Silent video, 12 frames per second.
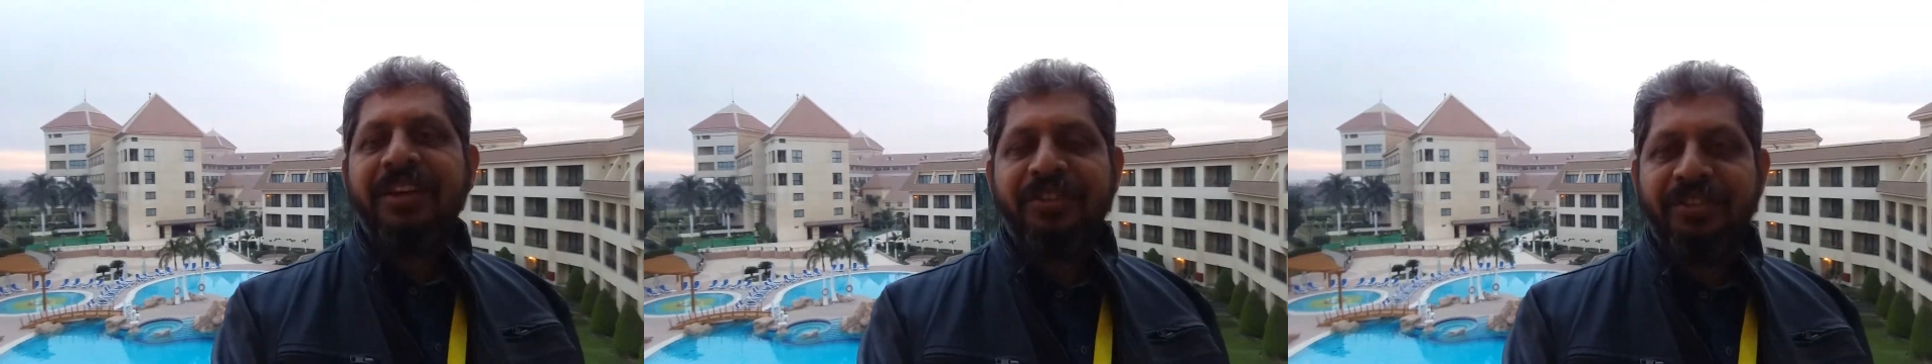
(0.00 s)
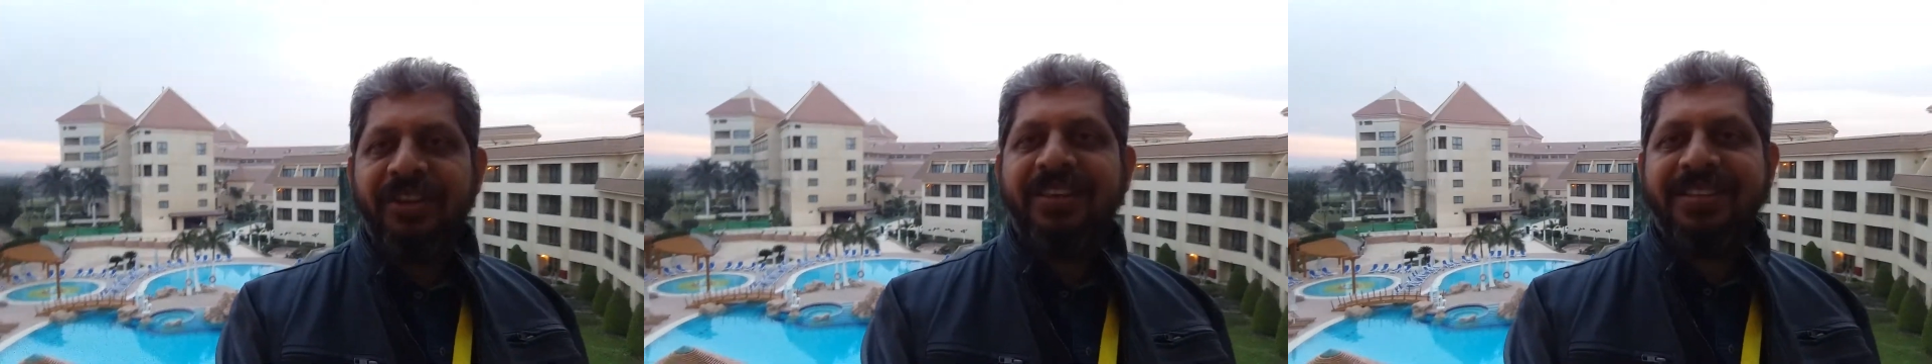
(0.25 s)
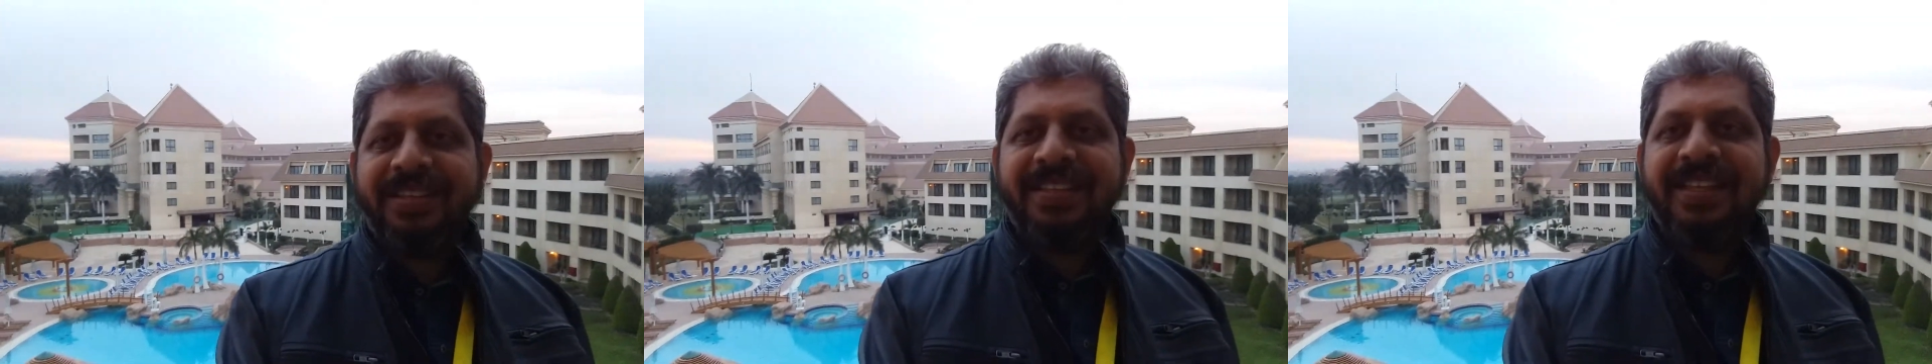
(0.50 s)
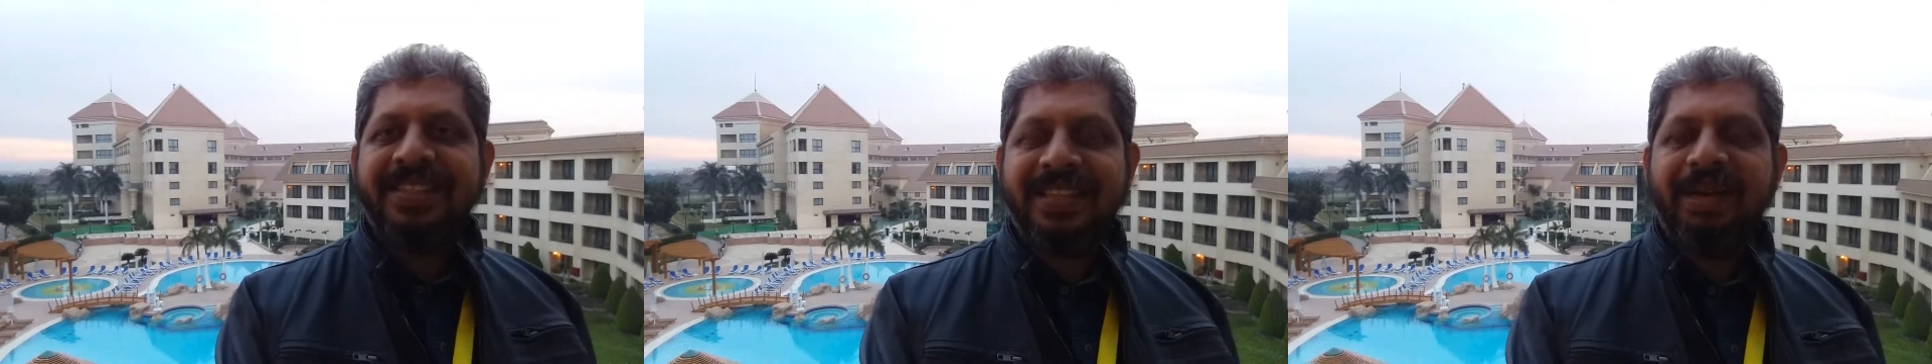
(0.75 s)
Jesus
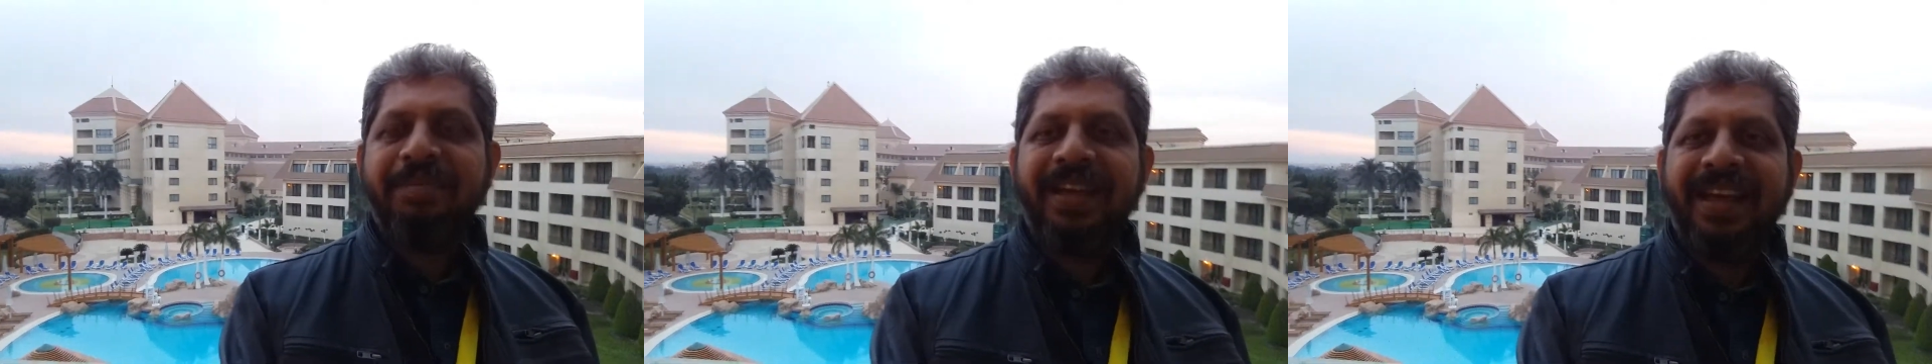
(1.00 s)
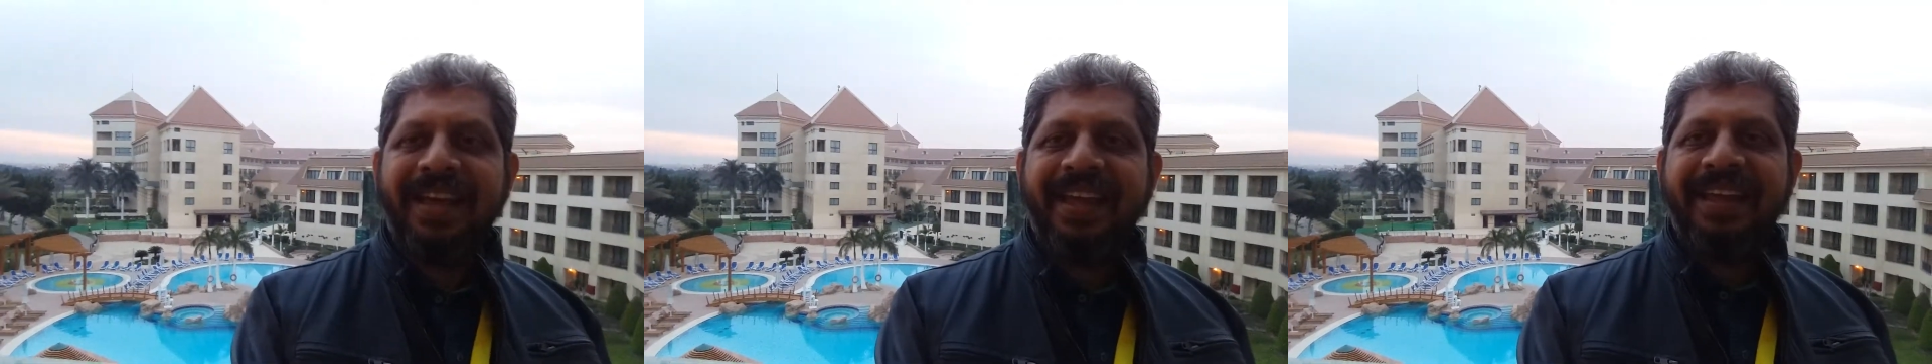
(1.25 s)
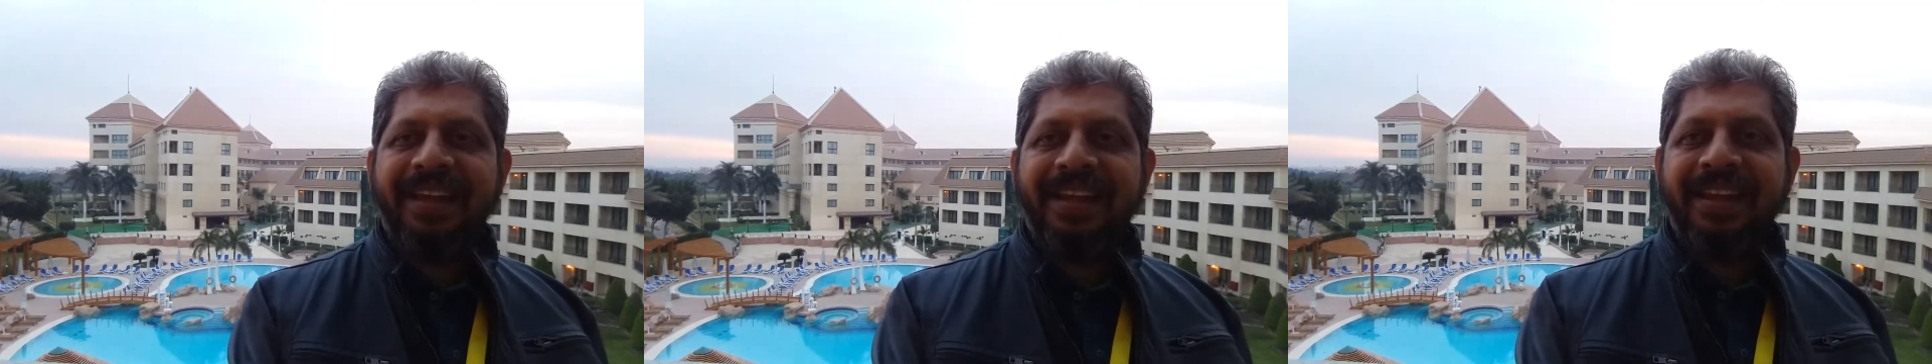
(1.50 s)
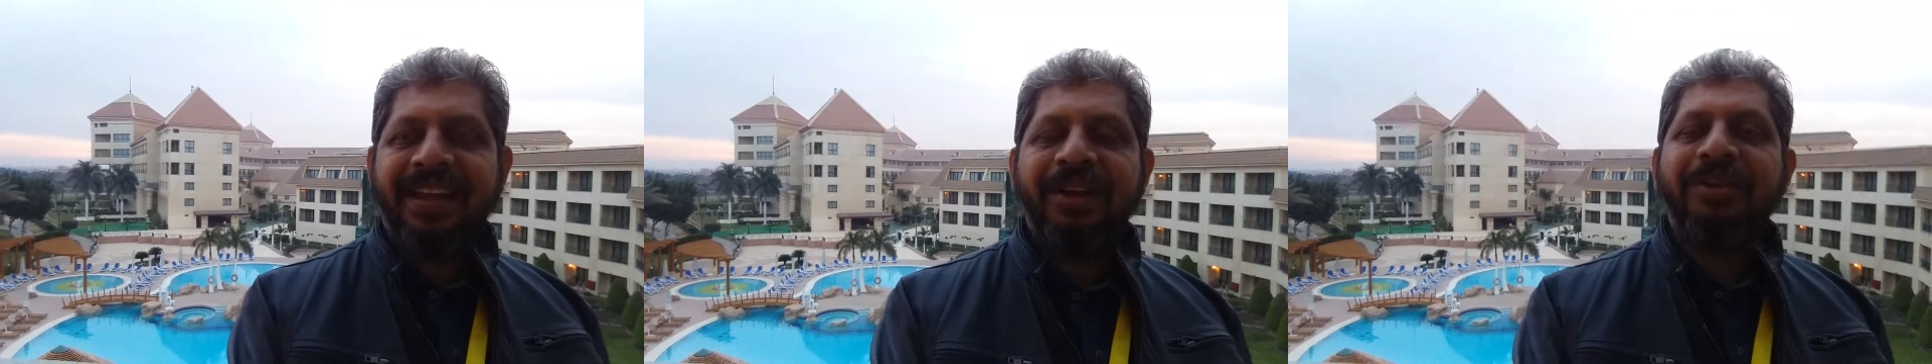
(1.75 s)
is coming again
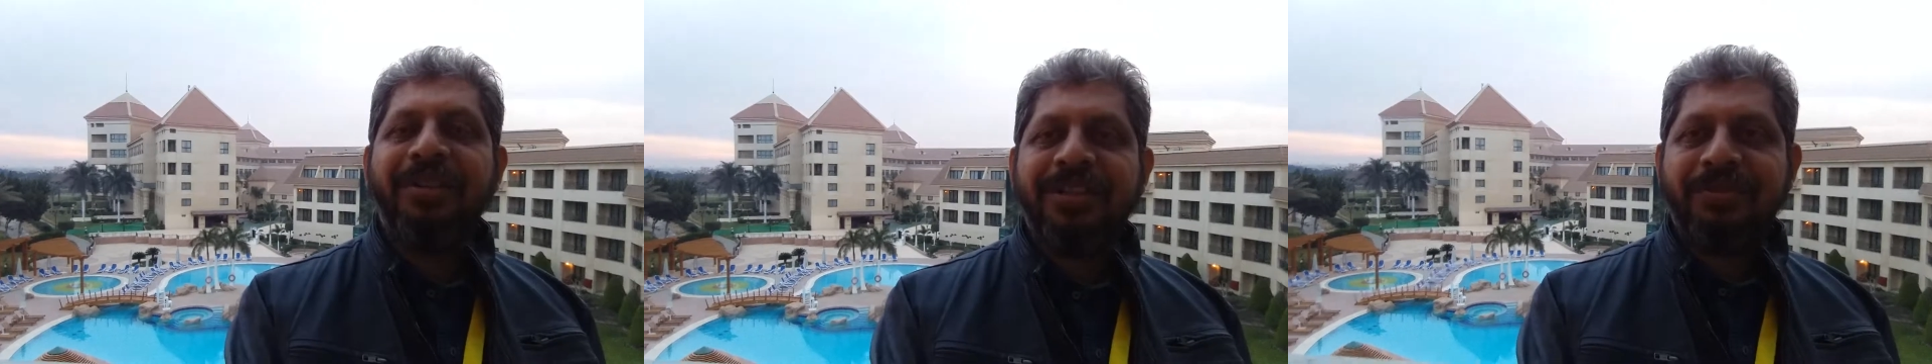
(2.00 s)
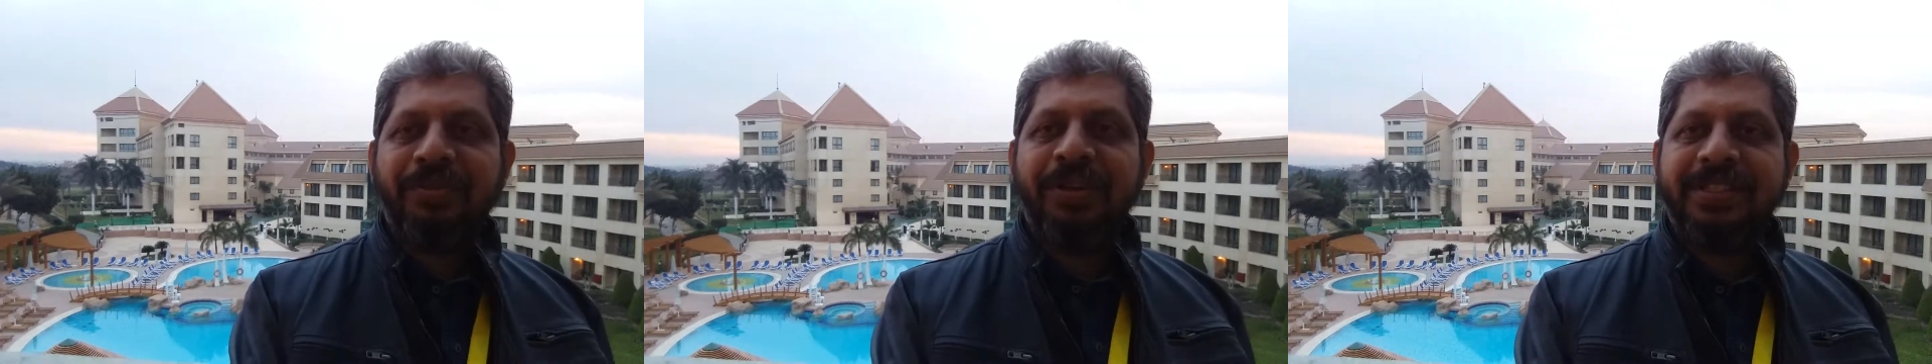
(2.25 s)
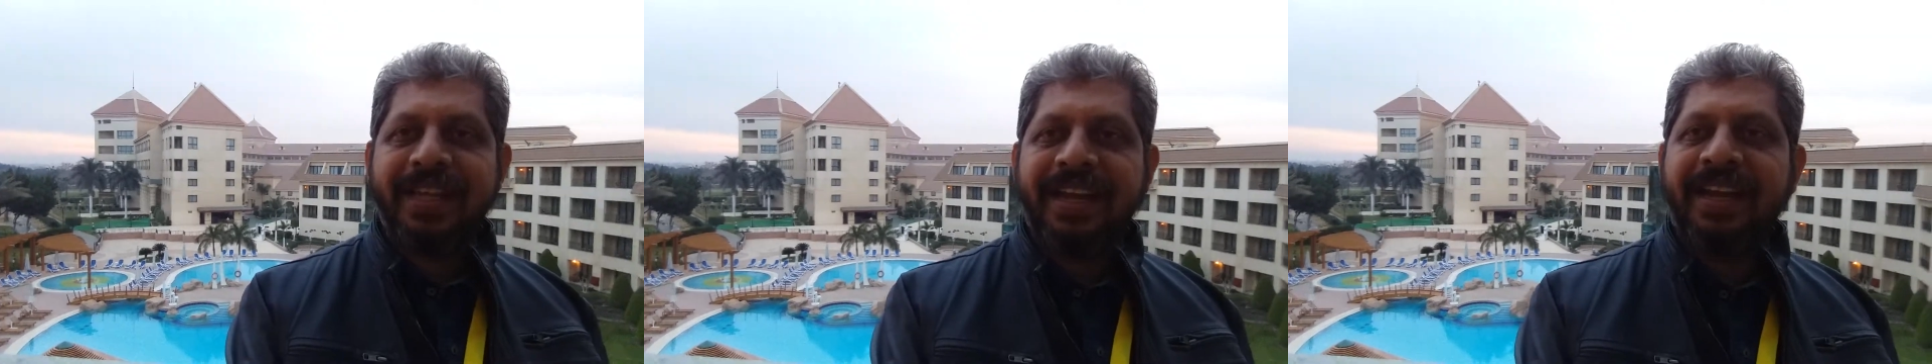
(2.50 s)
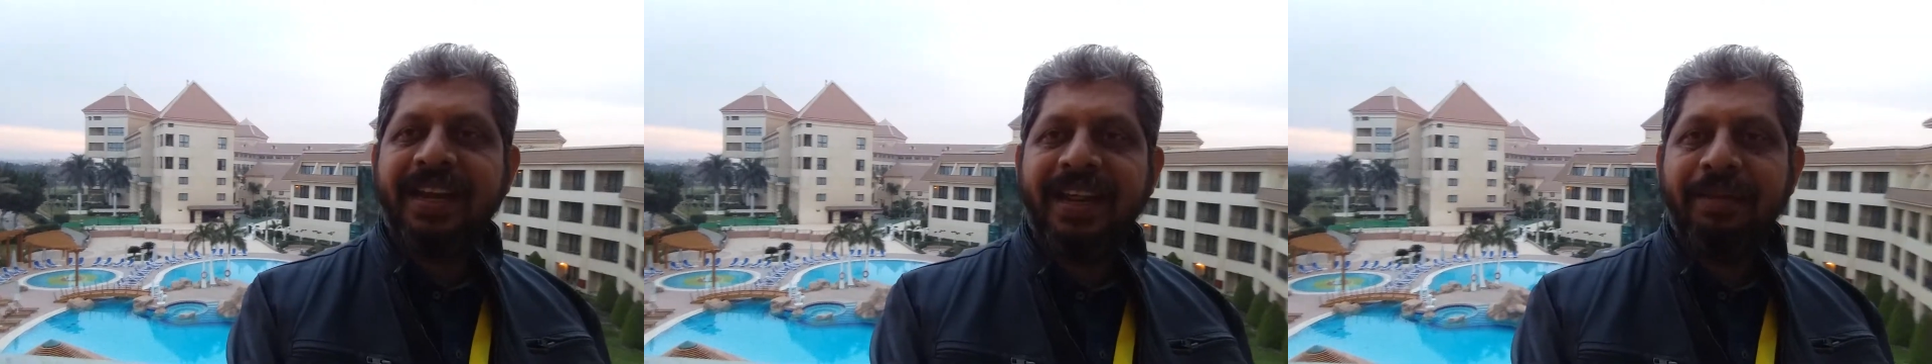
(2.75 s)
into this world
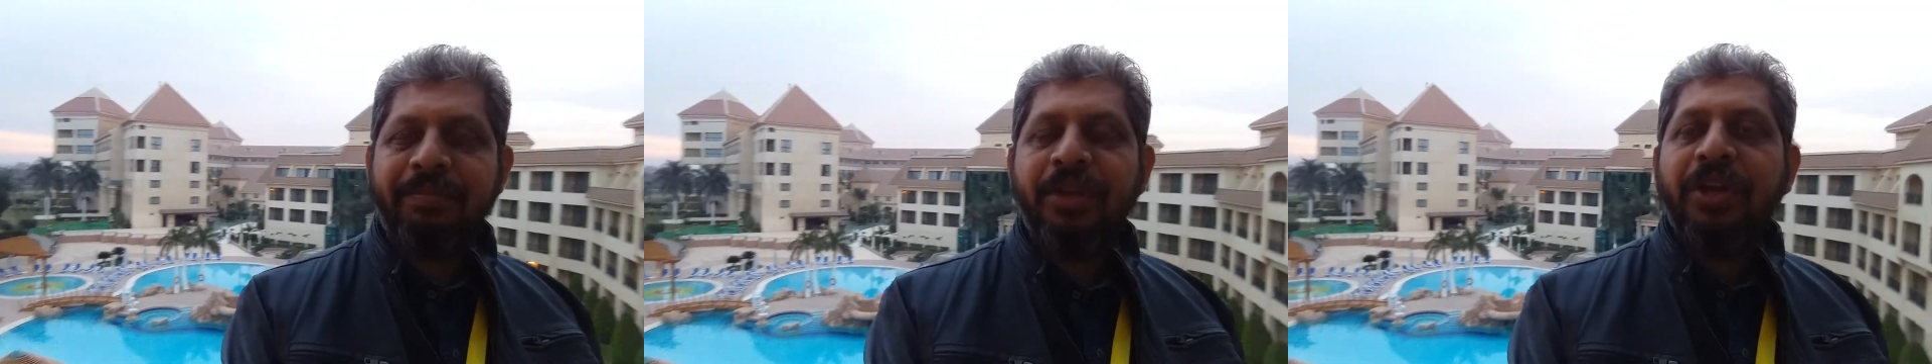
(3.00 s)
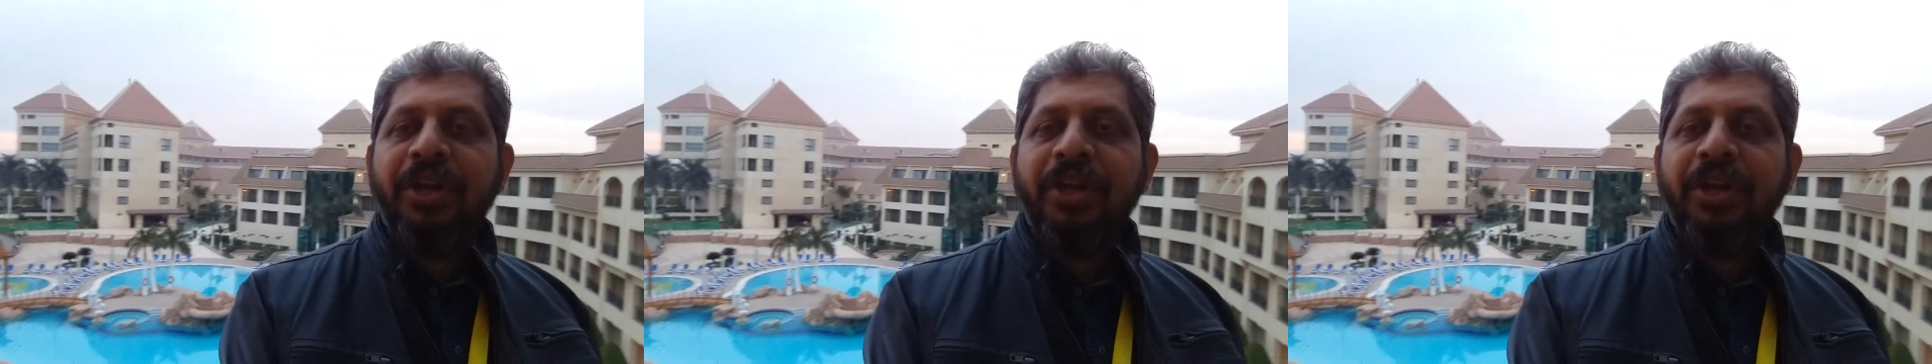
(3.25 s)
second time